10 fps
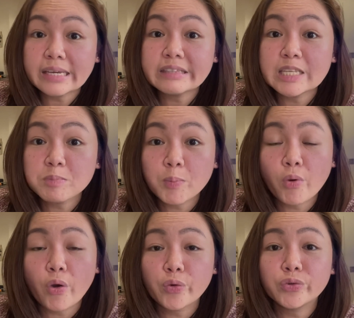hindi pa po
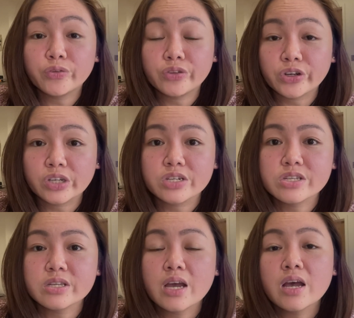ako no
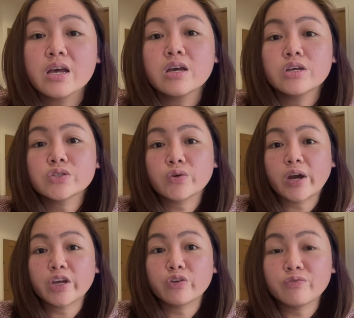nurse. So
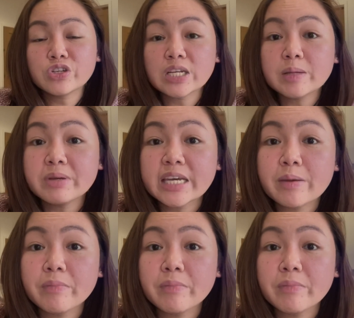I officially became a